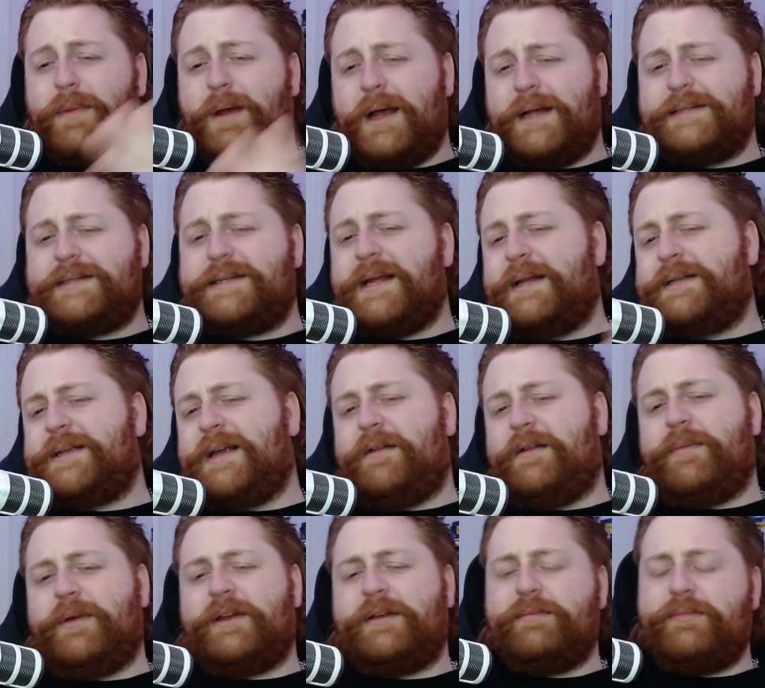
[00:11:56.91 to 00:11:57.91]
I sat down
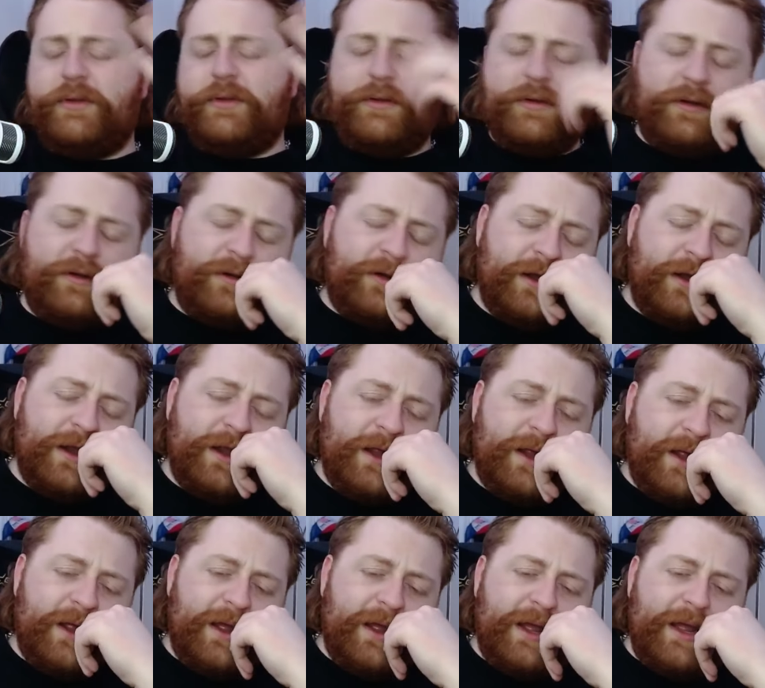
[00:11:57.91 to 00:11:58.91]
on my computer.
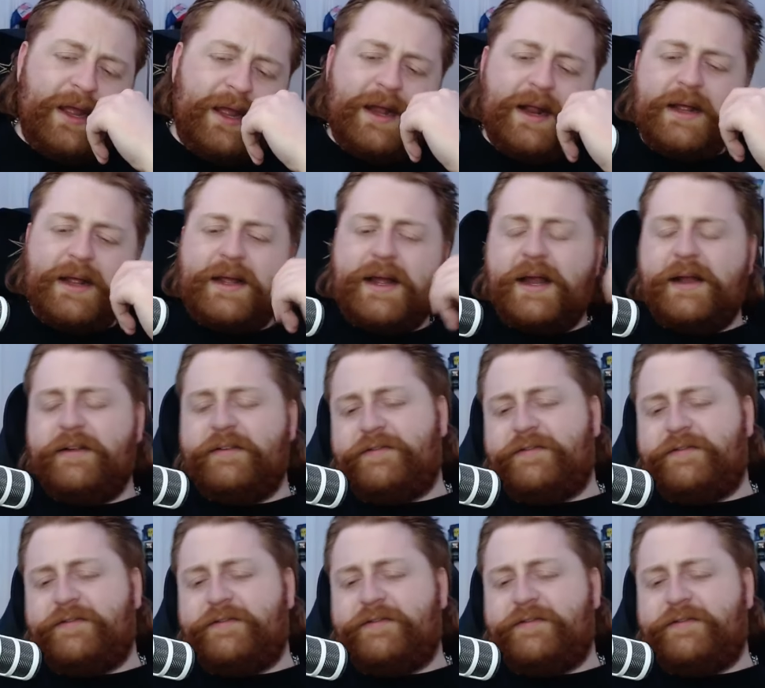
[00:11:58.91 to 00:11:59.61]
And I kind of